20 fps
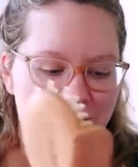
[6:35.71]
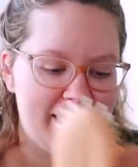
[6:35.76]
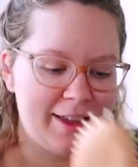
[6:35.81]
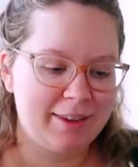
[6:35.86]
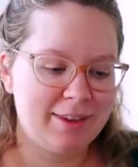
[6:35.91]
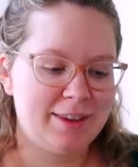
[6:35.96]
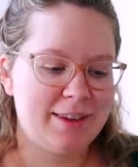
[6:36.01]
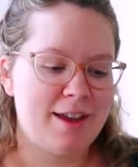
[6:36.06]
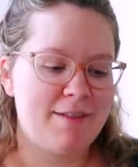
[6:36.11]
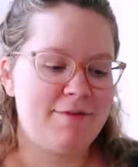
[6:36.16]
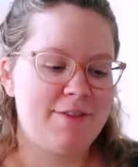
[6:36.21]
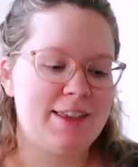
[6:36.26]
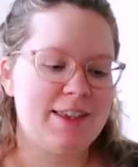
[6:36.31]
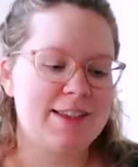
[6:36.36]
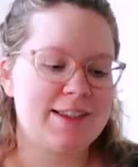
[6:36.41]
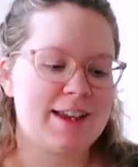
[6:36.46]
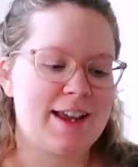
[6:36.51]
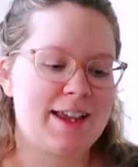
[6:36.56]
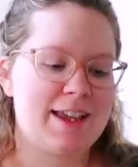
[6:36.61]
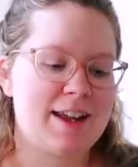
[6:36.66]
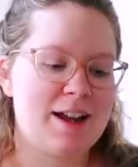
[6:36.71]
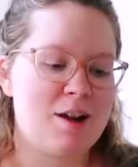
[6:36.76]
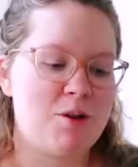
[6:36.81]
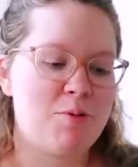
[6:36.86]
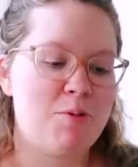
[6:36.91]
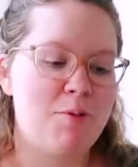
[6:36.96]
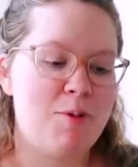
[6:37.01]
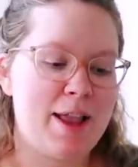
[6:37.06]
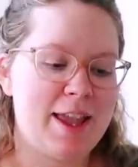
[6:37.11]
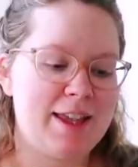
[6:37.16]
I love these. I
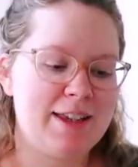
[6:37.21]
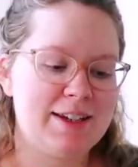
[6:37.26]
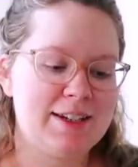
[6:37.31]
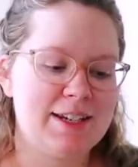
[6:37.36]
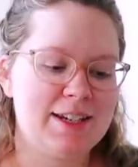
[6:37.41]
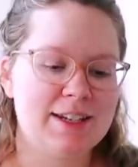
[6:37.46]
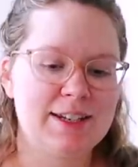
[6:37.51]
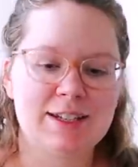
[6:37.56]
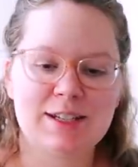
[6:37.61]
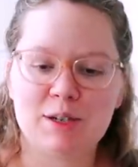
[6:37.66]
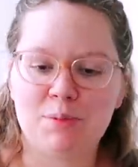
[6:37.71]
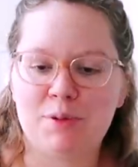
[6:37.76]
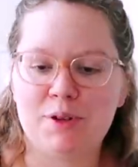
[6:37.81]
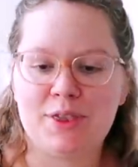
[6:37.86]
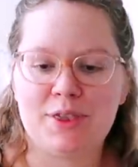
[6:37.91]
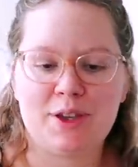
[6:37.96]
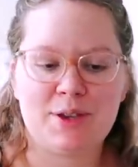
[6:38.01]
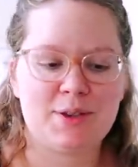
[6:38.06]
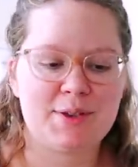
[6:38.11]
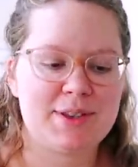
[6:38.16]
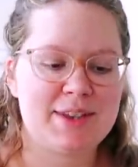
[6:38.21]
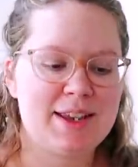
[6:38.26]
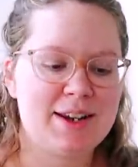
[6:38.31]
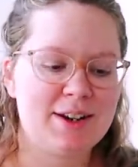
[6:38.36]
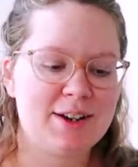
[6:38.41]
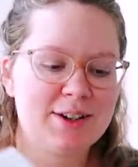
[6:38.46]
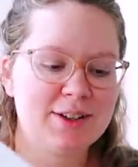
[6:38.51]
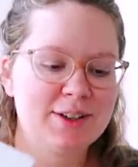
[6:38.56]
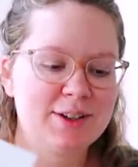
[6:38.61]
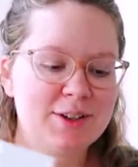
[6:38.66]
cannot wait to put those in
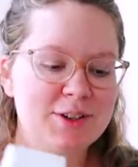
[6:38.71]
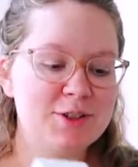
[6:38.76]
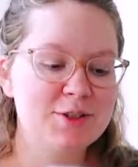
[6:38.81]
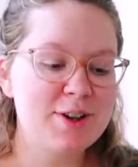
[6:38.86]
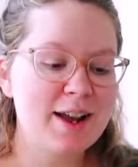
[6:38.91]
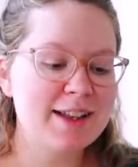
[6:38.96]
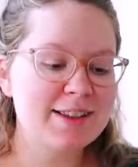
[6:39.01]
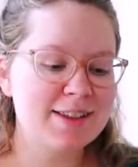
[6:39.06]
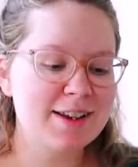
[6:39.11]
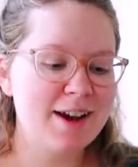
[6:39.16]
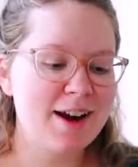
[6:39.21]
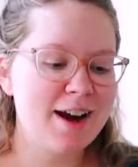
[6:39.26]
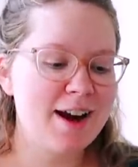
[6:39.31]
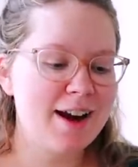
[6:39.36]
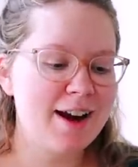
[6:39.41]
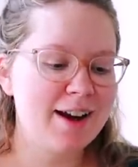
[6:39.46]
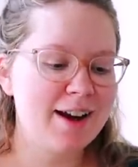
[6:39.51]
her little dresser.